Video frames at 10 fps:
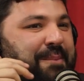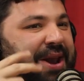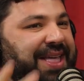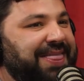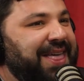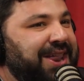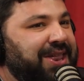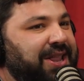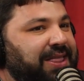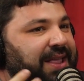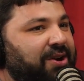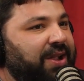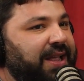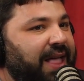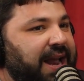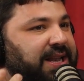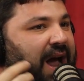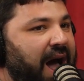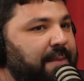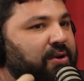But this is literally like
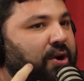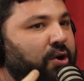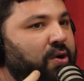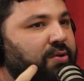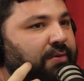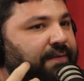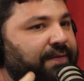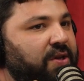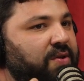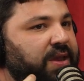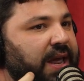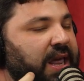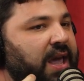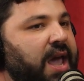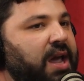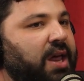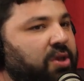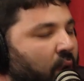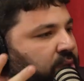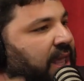Tom Cruise refusing, because
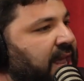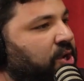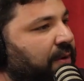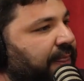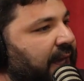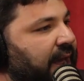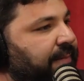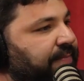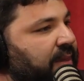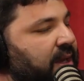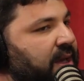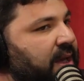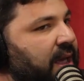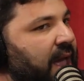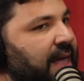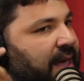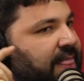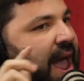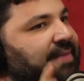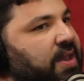the whole teacher thing. And
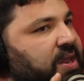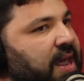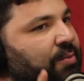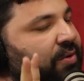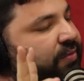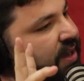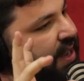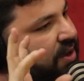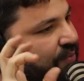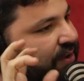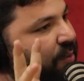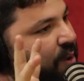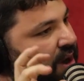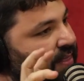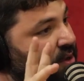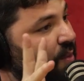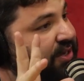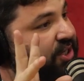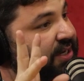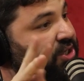then they have the scene where really is where the
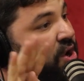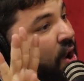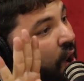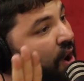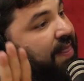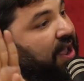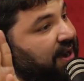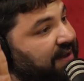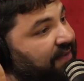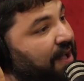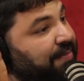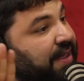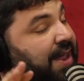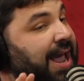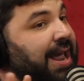question is, are they going to develop this?